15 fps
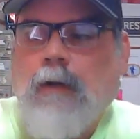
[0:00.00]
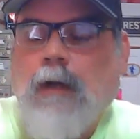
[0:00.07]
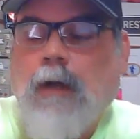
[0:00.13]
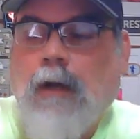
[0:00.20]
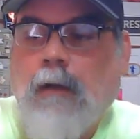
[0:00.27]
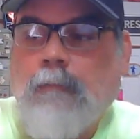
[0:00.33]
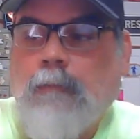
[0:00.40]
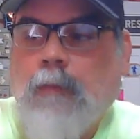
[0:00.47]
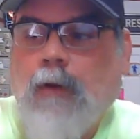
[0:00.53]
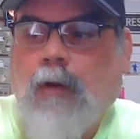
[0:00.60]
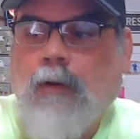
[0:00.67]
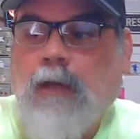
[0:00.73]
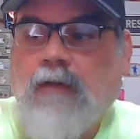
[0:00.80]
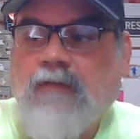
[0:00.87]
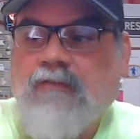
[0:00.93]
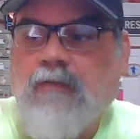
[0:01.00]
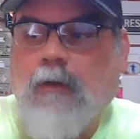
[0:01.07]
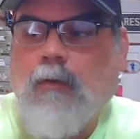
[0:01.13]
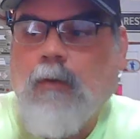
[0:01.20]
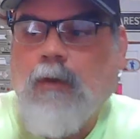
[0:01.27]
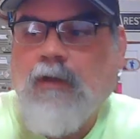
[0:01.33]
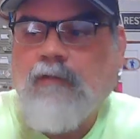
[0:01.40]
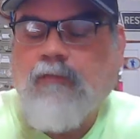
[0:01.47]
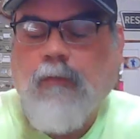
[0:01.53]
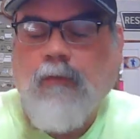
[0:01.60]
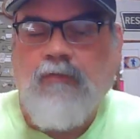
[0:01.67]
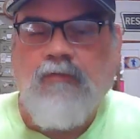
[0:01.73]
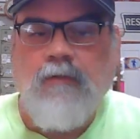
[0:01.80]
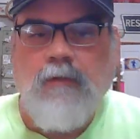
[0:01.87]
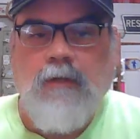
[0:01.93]
Okay, so
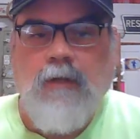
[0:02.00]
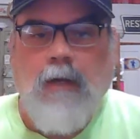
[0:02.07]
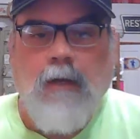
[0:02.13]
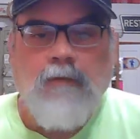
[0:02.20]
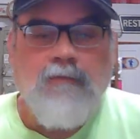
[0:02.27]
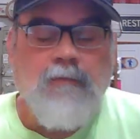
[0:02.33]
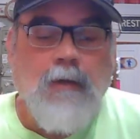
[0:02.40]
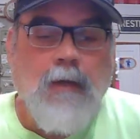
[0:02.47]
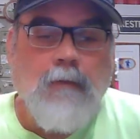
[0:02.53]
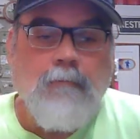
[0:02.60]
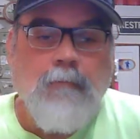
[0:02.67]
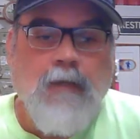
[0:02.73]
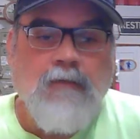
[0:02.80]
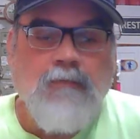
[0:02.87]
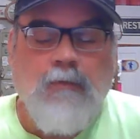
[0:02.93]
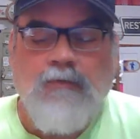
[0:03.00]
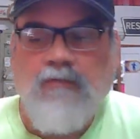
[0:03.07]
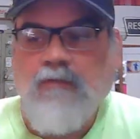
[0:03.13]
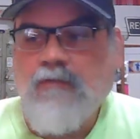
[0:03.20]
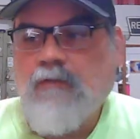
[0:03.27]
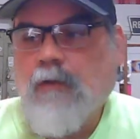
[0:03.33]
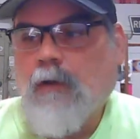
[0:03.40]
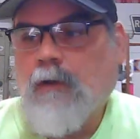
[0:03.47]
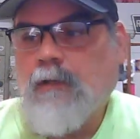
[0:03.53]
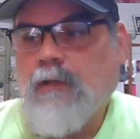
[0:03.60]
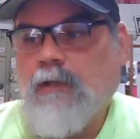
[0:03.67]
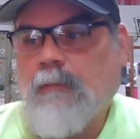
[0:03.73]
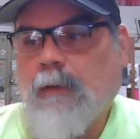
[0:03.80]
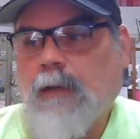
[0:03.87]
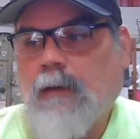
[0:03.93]
enforcing the contract, that's what she's
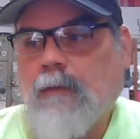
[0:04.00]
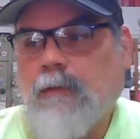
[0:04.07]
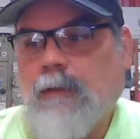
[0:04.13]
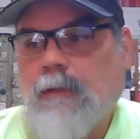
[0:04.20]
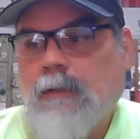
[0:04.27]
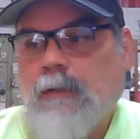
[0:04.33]
talking about.